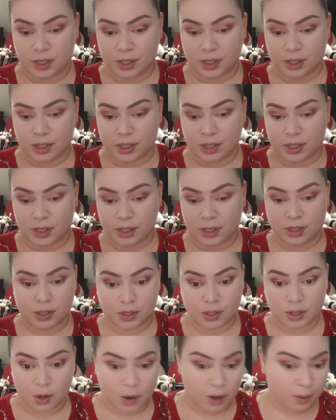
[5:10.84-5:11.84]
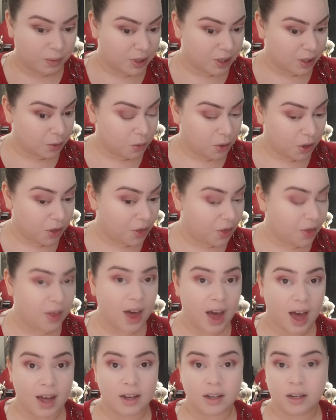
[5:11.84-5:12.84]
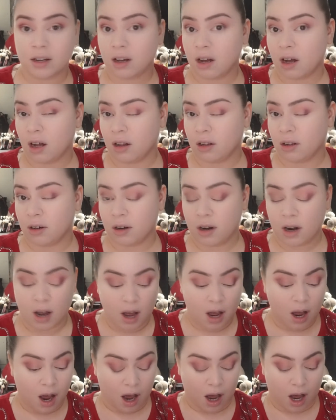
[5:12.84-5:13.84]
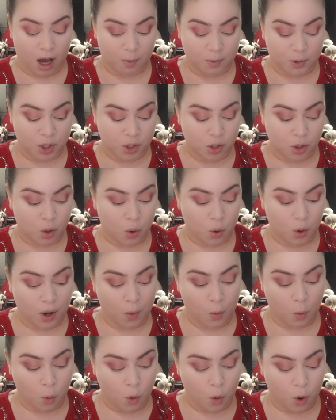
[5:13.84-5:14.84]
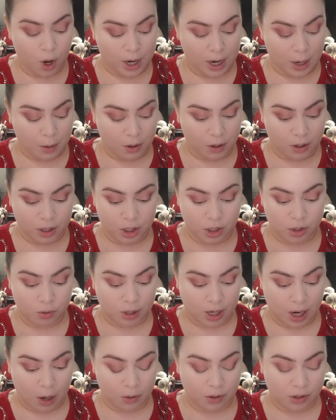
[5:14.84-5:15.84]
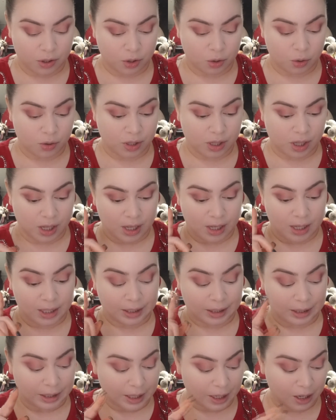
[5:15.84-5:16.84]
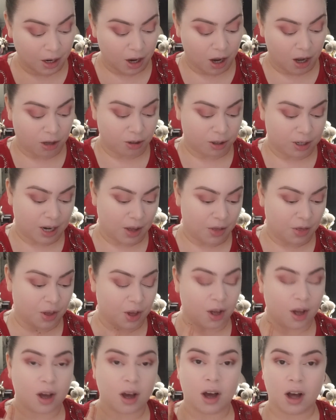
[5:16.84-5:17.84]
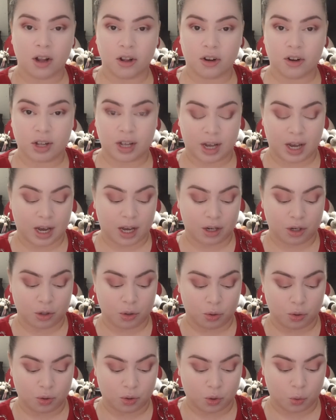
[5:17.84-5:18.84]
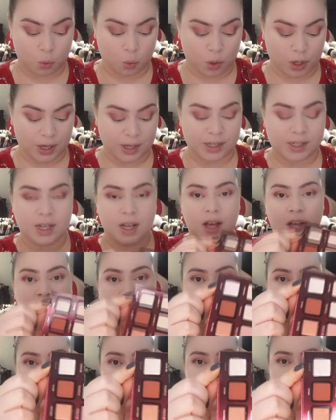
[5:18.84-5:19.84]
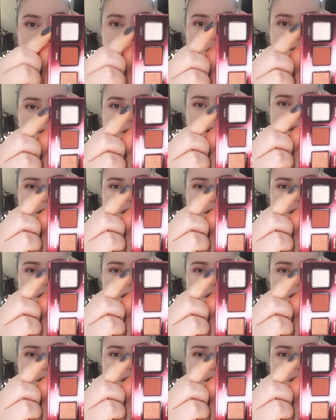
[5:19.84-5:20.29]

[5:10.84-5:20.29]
Okay, so I'm done with that color. So what I'm gonna do now is use the lid color. Now the color that I had used was this color right